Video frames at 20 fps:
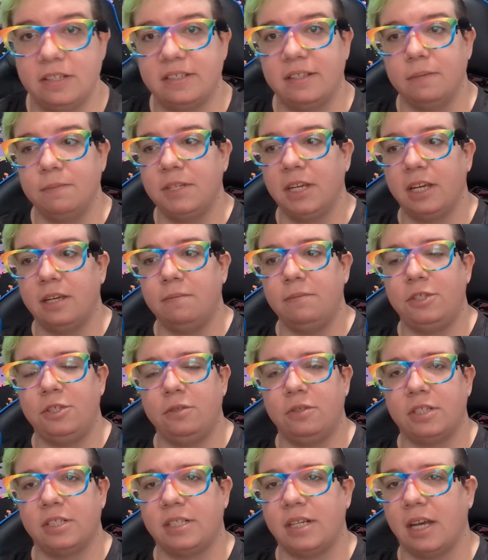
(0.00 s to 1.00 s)
sometimes
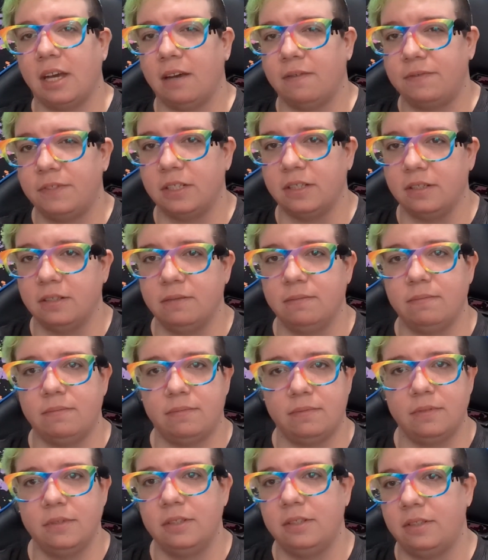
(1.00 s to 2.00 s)
you just have to
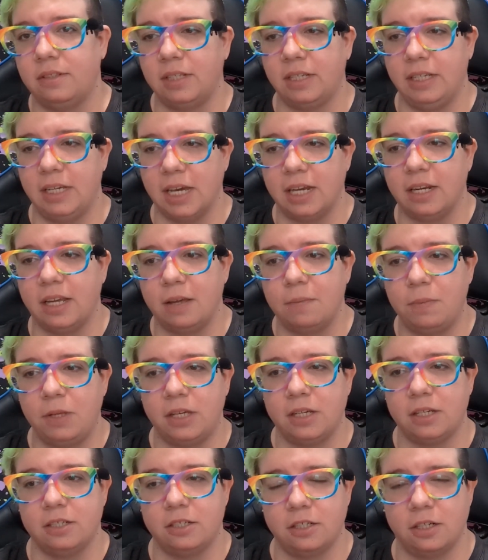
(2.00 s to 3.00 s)
get it
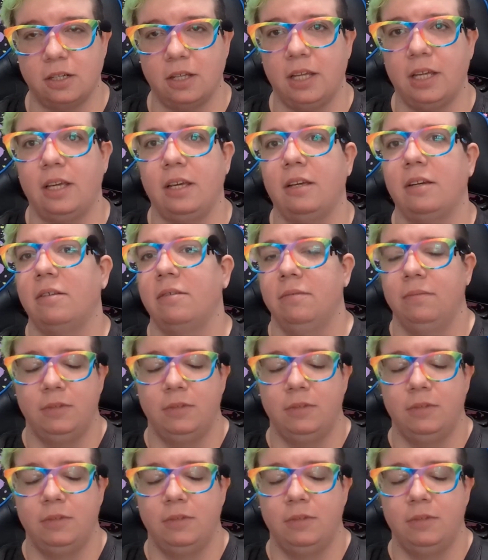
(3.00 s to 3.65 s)
because you're like,